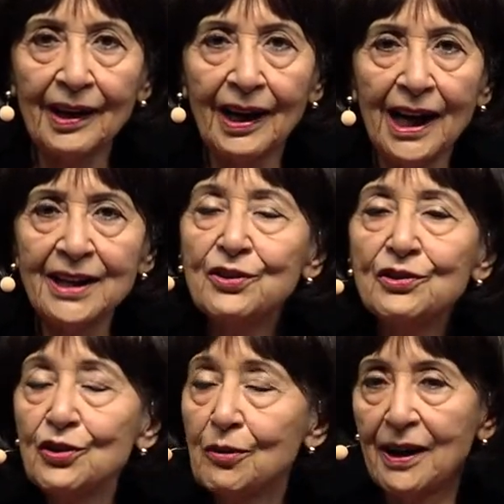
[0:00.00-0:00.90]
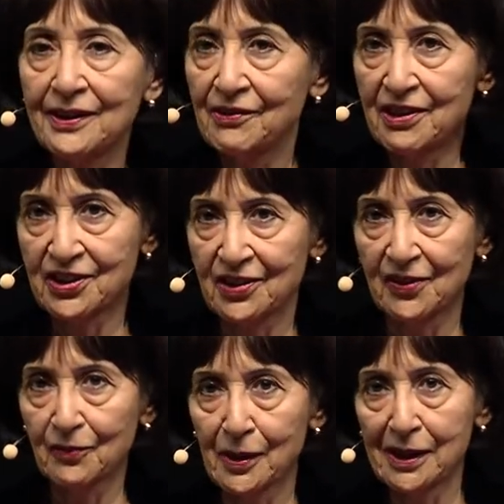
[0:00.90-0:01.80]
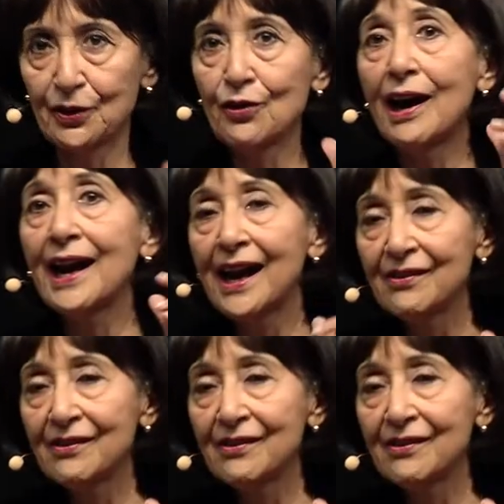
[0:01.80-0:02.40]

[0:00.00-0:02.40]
I don't know about the rest of the world, though I have